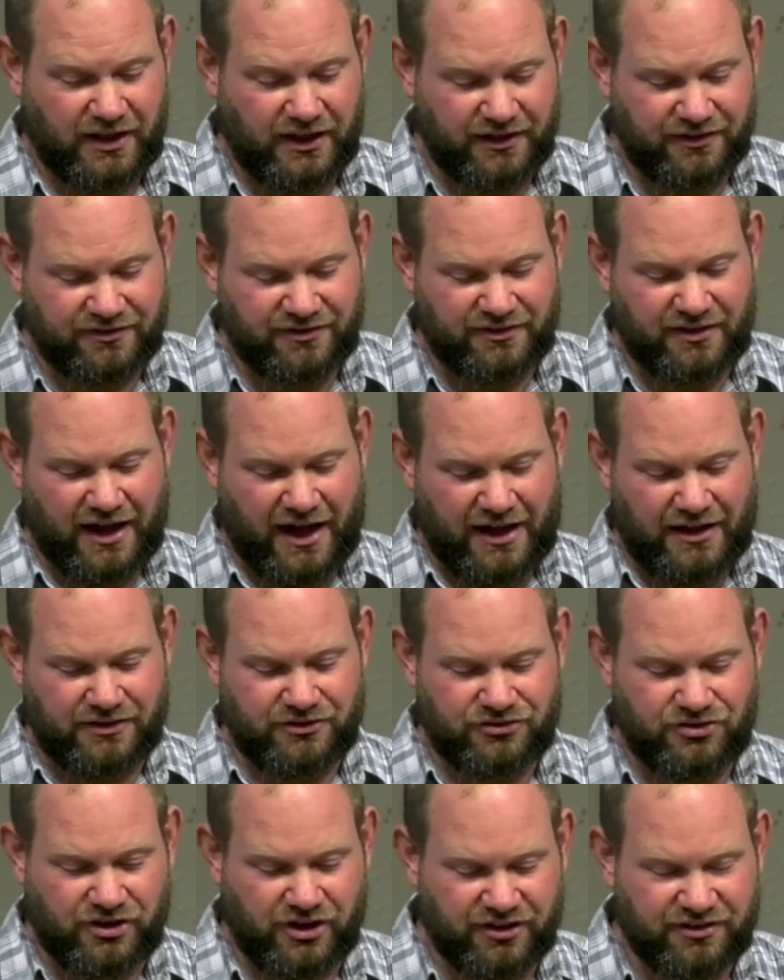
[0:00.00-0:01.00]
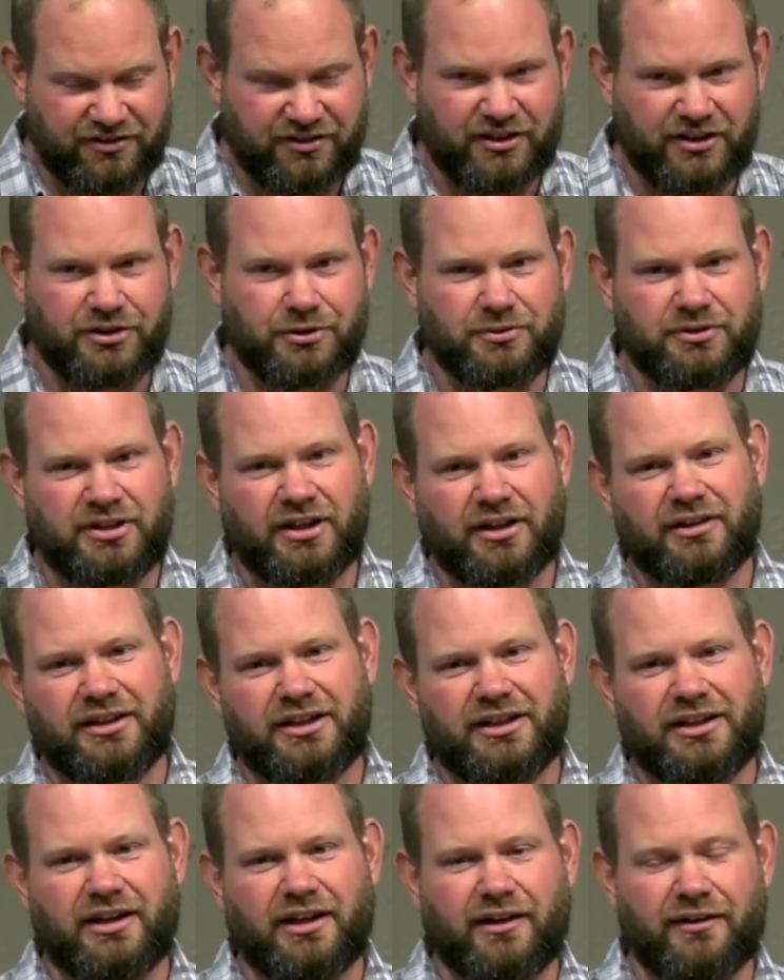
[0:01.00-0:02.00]
It's not just a
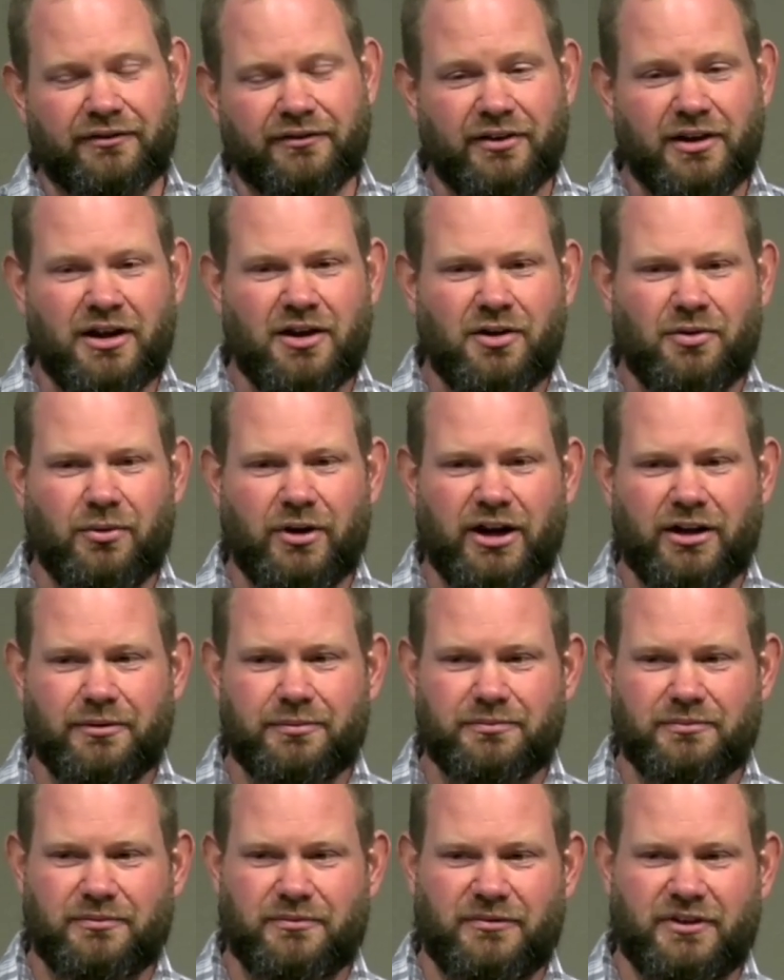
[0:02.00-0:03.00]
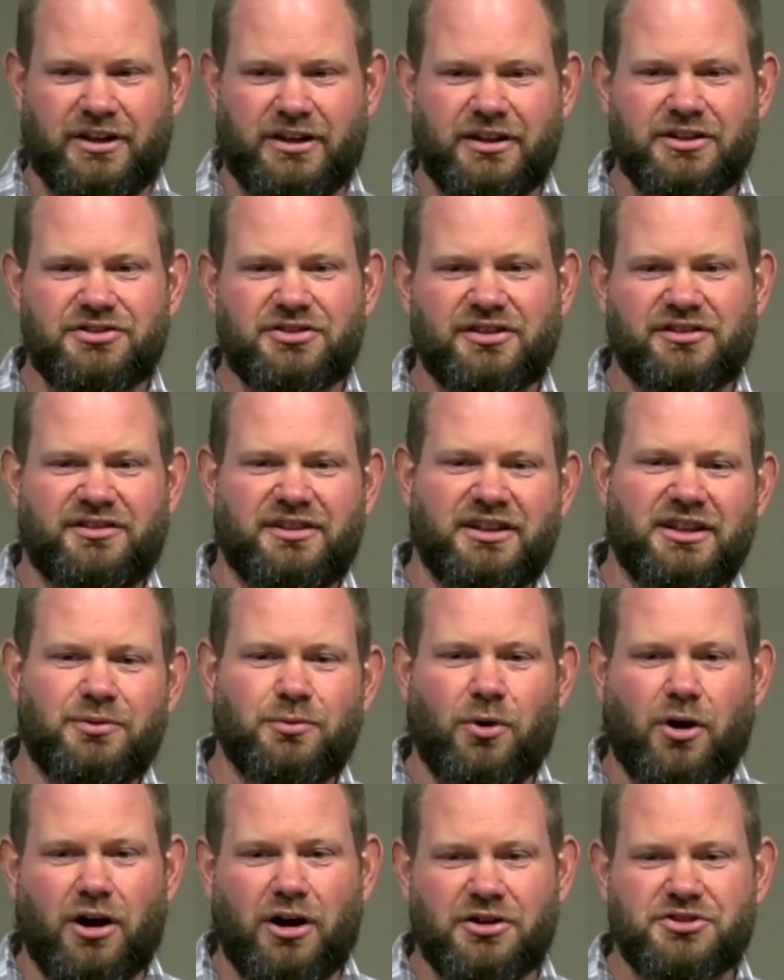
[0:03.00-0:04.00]
utility of, well, the dishes
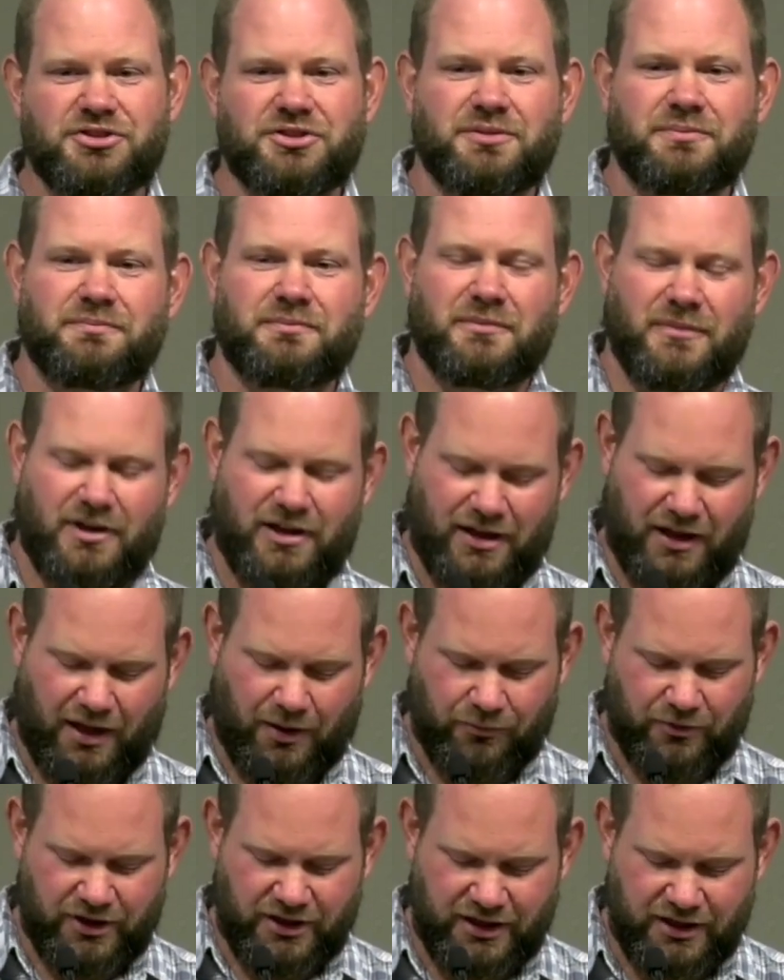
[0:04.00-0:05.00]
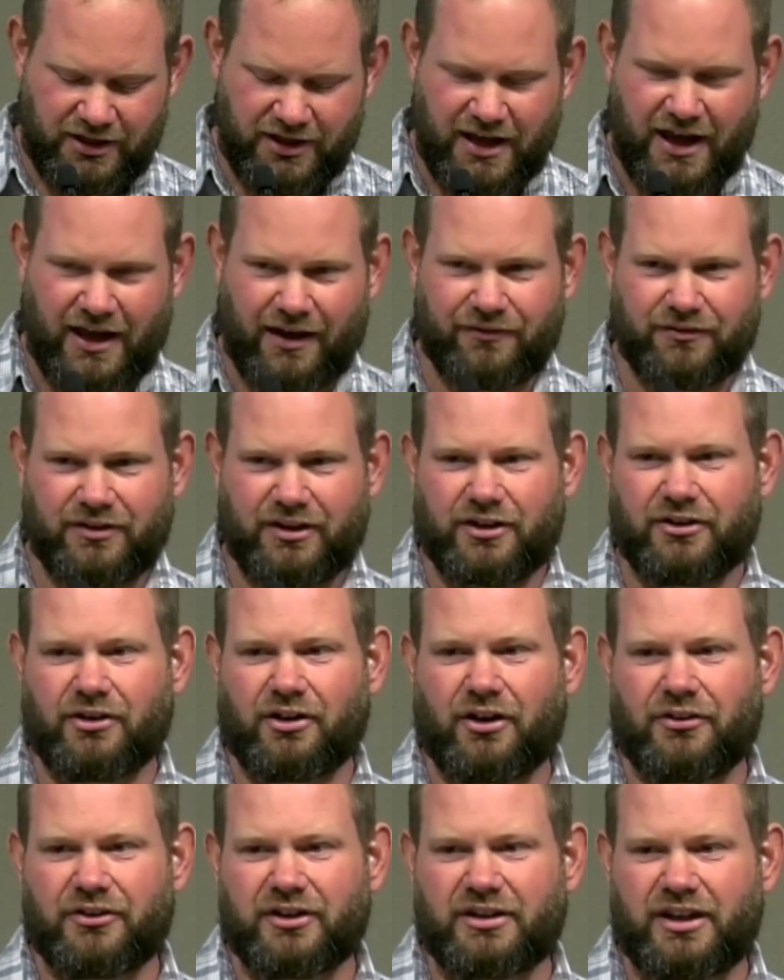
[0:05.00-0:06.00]
need washed and we need to have
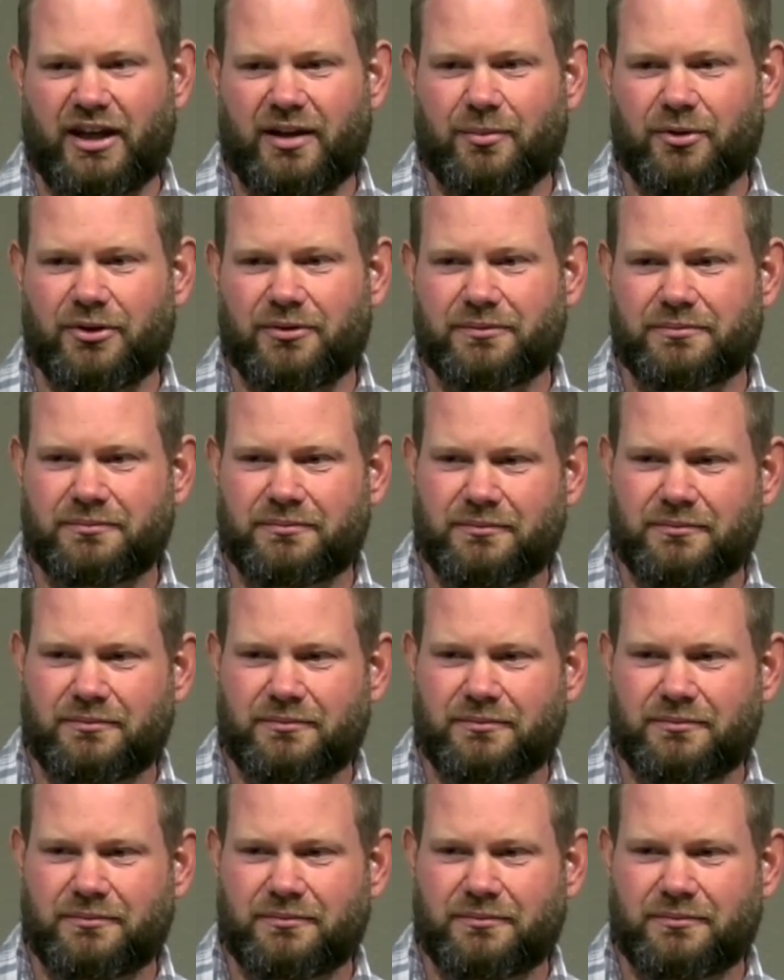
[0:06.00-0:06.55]
dinner on the table,